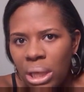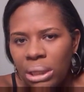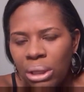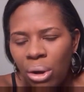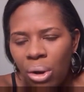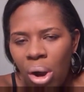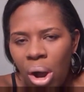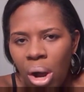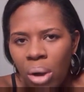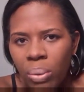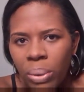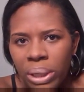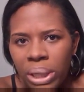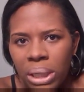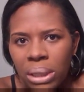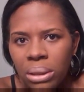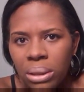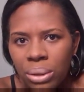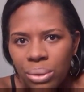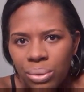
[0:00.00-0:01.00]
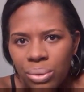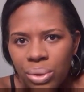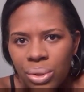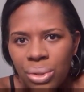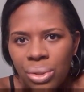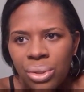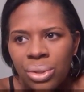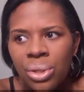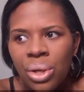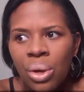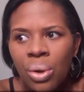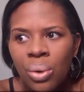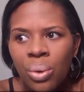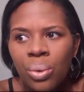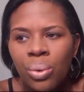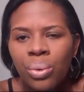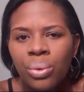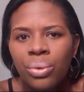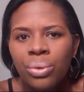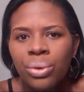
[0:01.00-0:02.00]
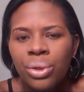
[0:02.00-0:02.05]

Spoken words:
Like they're already loose. So